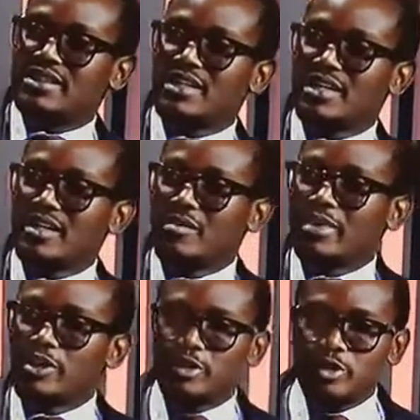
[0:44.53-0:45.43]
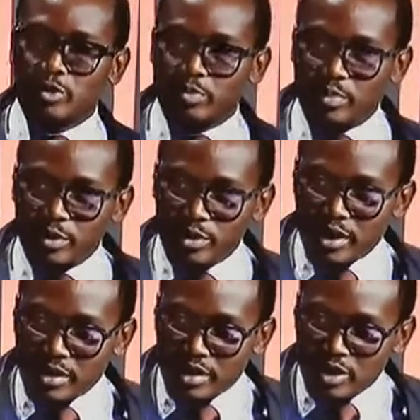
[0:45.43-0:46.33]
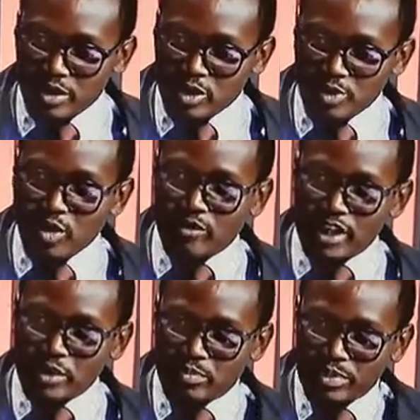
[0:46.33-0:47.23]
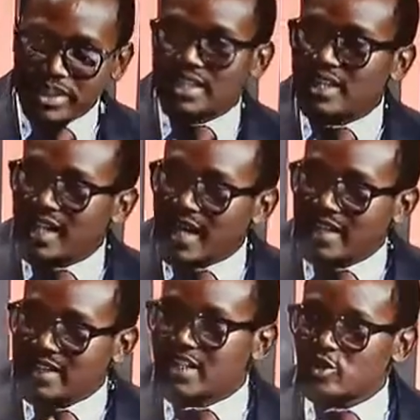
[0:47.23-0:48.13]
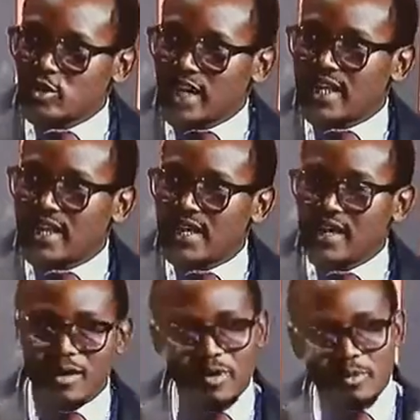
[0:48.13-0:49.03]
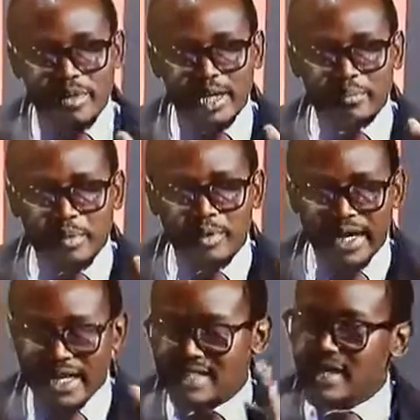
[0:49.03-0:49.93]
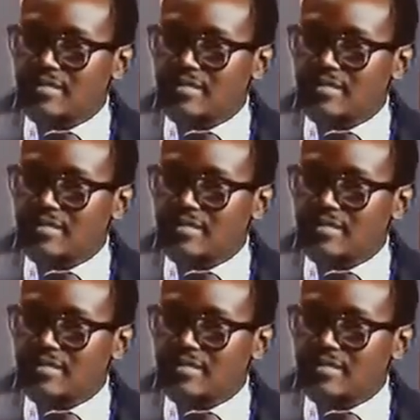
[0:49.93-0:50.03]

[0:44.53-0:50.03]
But the two of us putting ideas together will make people get something.